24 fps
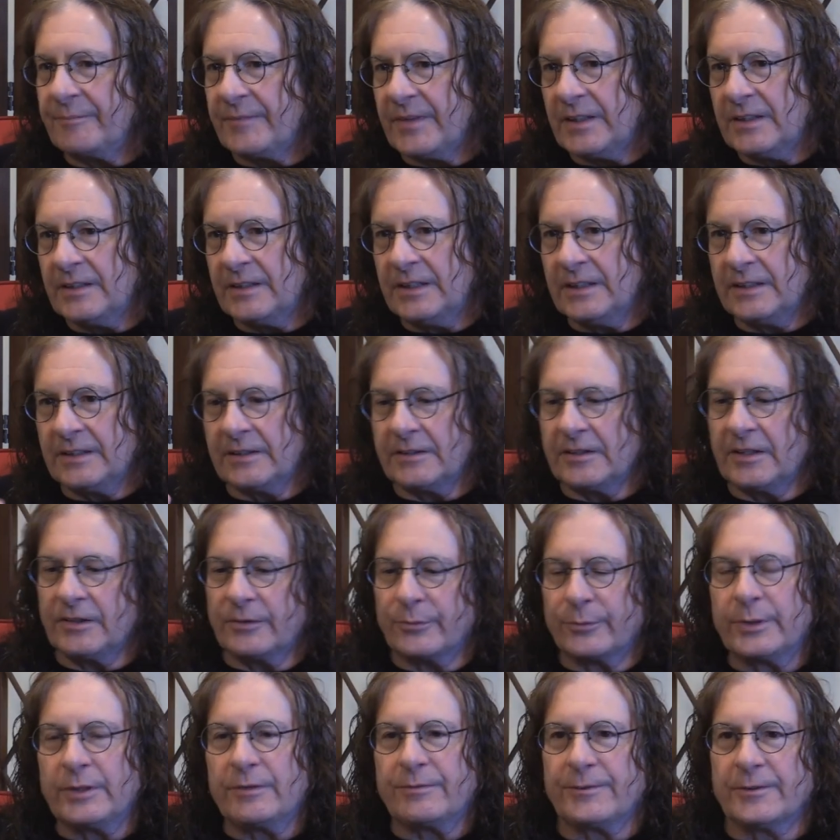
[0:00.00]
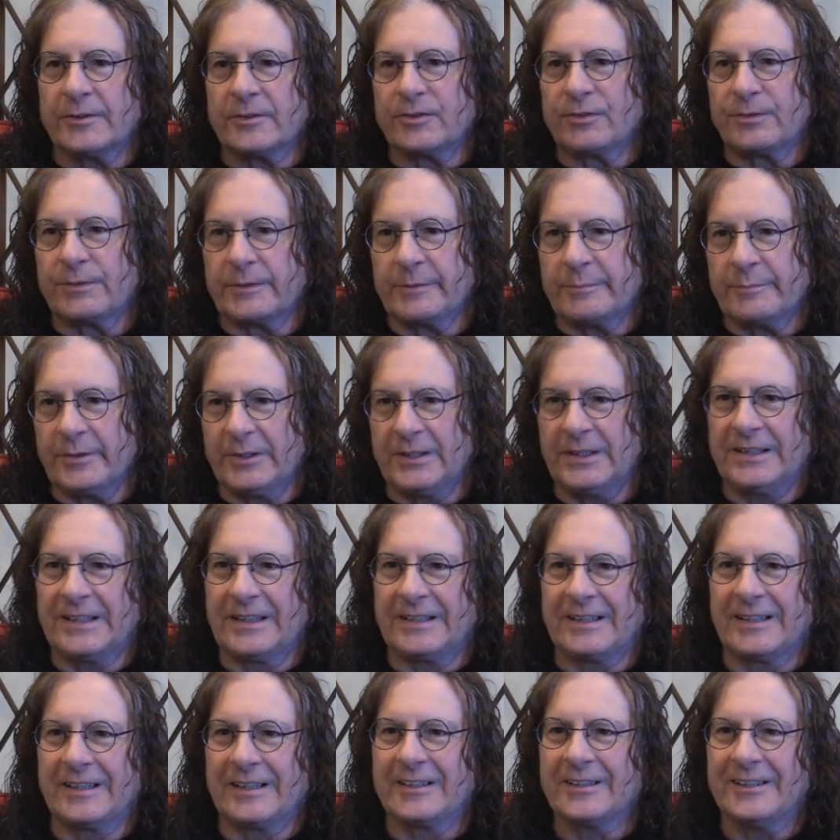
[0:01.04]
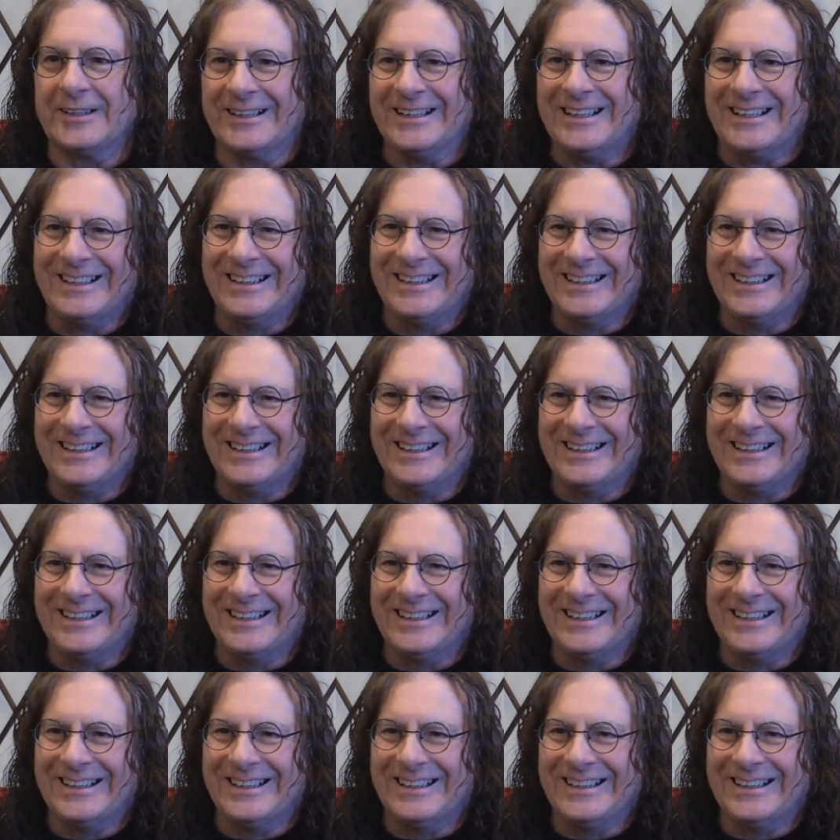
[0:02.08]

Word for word: and neither did the refunds for the money that they got.